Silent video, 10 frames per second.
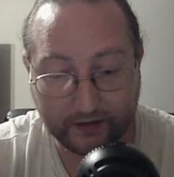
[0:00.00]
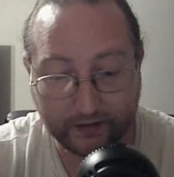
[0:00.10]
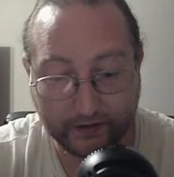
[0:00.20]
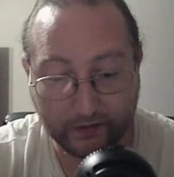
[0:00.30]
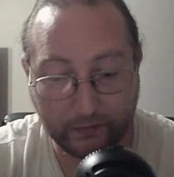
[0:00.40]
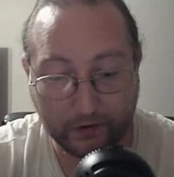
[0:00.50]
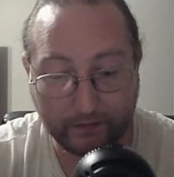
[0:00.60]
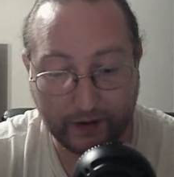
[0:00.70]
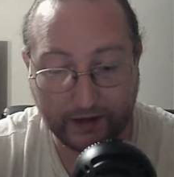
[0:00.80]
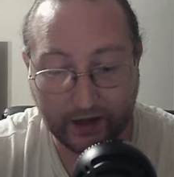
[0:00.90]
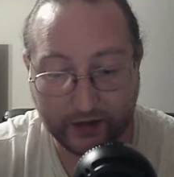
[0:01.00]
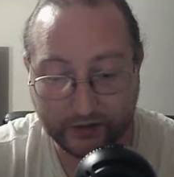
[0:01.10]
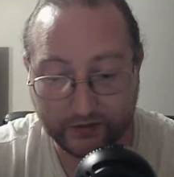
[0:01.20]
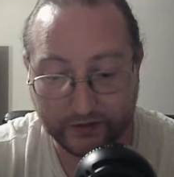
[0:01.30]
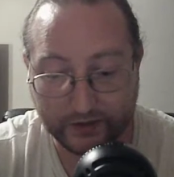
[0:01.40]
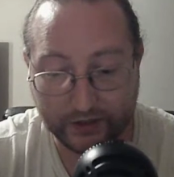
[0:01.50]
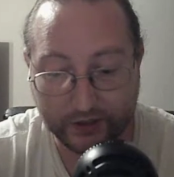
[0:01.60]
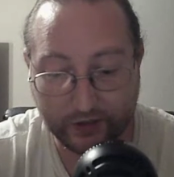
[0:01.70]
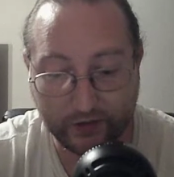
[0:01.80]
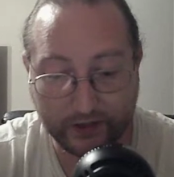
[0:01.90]
into one of my nostrils and
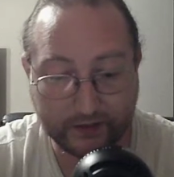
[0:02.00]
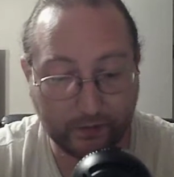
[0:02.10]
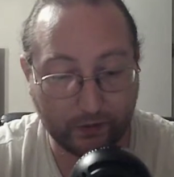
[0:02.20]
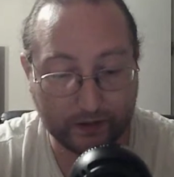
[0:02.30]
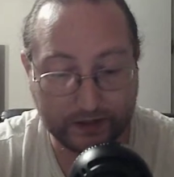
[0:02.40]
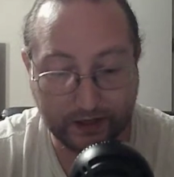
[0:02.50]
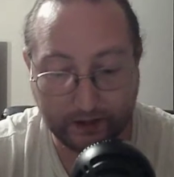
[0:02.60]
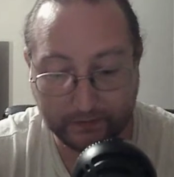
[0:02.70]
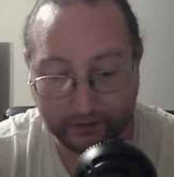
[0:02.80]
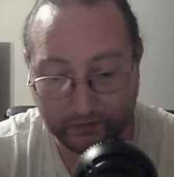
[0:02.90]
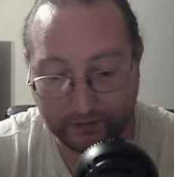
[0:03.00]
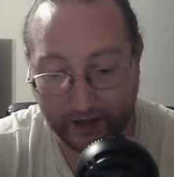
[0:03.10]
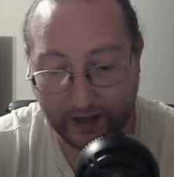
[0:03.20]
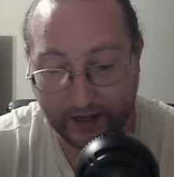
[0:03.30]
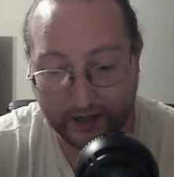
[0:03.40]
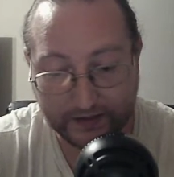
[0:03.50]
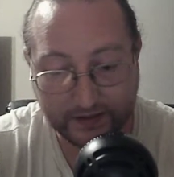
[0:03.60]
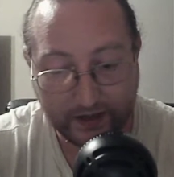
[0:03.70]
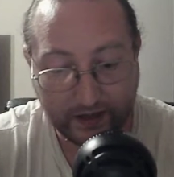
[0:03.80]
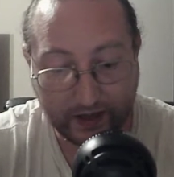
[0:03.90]
shooting its poison up toward my eyes
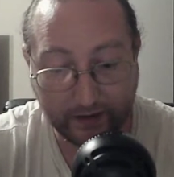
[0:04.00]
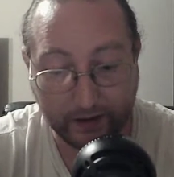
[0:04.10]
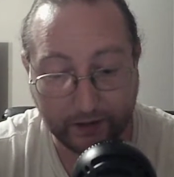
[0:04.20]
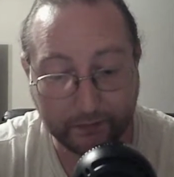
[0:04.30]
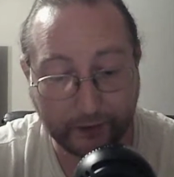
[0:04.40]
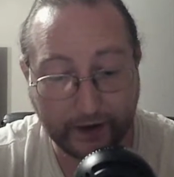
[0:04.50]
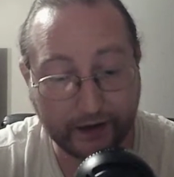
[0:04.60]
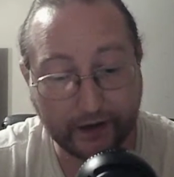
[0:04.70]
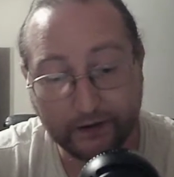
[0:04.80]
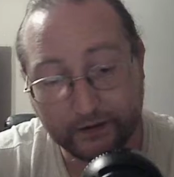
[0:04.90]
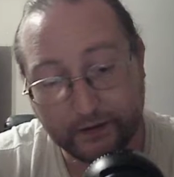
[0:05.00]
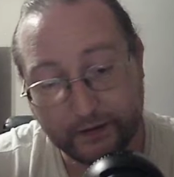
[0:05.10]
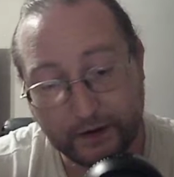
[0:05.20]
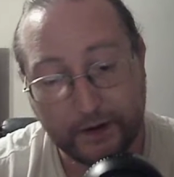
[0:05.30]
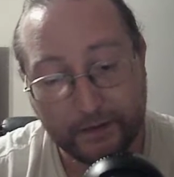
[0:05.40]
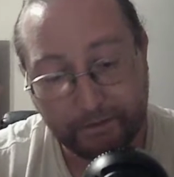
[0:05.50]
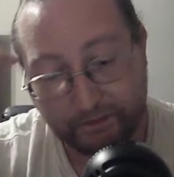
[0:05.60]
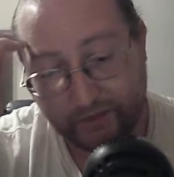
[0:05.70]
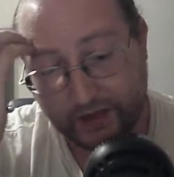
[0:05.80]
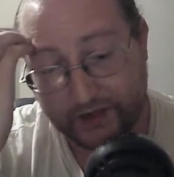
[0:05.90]
and my brain.
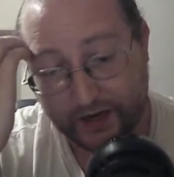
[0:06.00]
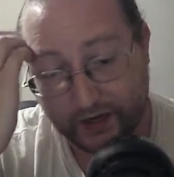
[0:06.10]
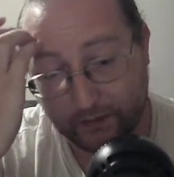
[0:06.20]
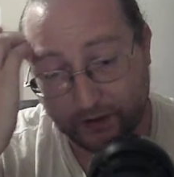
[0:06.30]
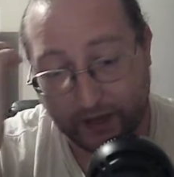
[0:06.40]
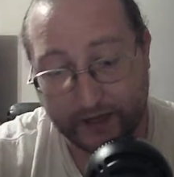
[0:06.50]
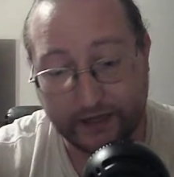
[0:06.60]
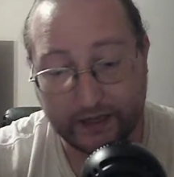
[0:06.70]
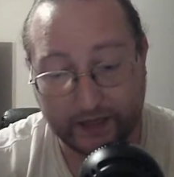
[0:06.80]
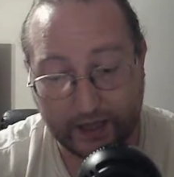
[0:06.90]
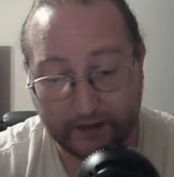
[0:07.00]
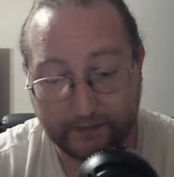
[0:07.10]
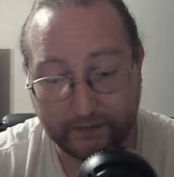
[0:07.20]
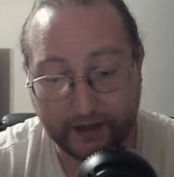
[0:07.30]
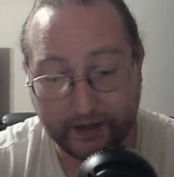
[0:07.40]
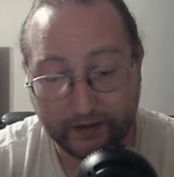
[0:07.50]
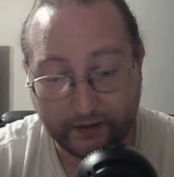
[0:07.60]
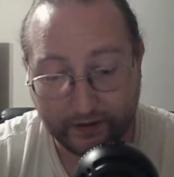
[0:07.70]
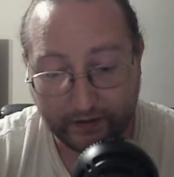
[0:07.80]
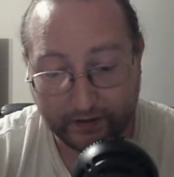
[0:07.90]
A terrible idea came to me,
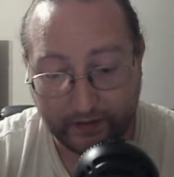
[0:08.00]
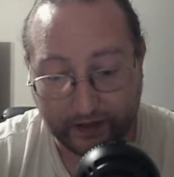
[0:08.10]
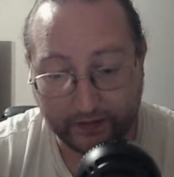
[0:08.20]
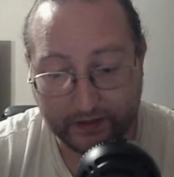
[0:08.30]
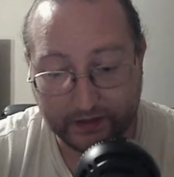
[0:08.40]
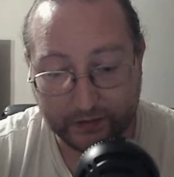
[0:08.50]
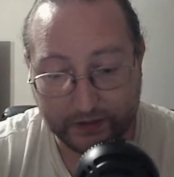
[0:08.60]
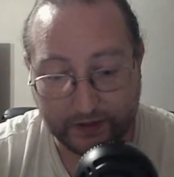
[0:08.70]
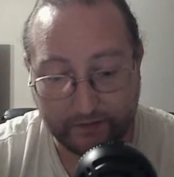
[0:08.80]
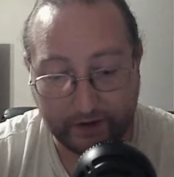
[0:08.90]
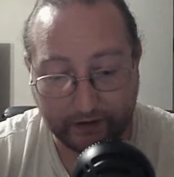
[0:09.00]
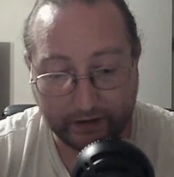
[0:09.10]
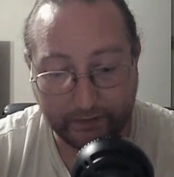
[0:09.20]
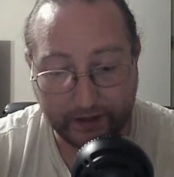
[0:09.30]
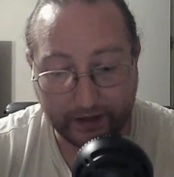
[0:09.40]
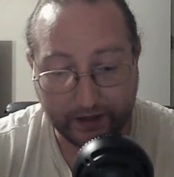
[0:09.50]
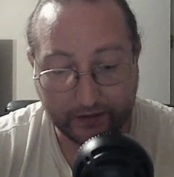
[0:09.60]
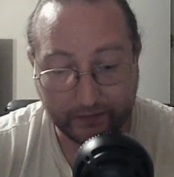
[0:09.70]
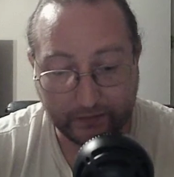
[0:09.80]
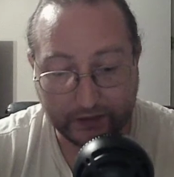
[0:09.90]
that this was the very bee
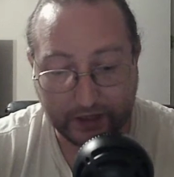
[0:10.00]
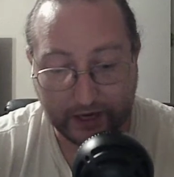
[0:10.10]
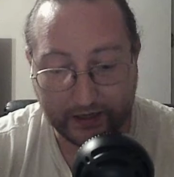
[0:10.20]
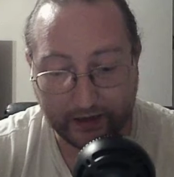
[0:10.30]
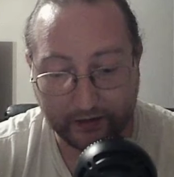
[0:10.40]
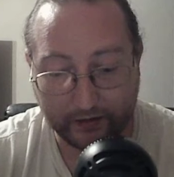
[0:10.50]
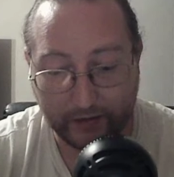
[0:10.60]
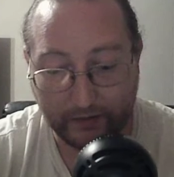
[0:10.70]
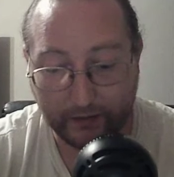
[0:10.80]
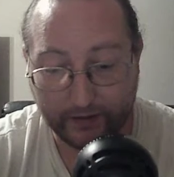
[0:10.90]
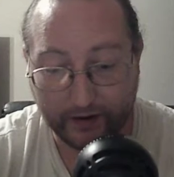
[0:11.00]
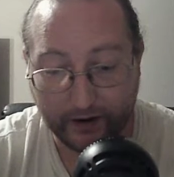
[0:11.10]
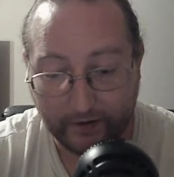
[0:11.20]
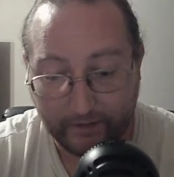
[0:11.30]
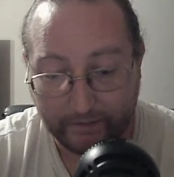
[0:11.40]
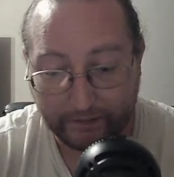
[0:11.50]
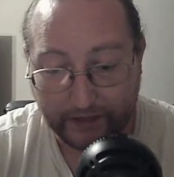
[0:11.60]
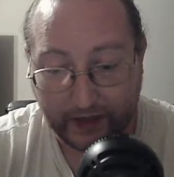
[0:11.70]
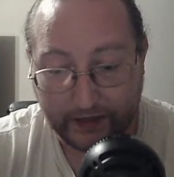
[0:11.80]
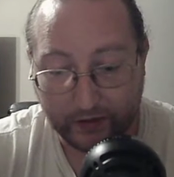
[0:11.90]
which had killed my brother.
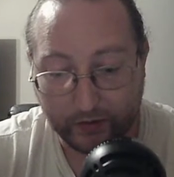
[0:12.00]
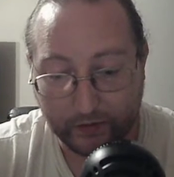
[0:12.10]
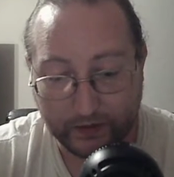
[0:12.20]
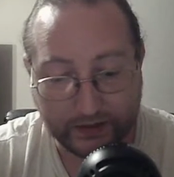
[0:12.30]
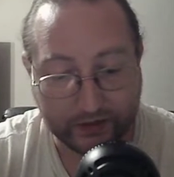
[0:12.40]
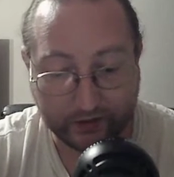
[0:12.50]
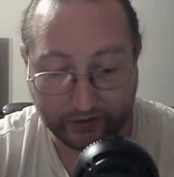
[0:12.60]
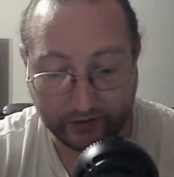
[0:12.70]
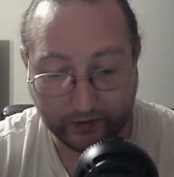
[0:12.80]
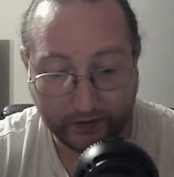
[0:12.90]
I knew it wasn't true,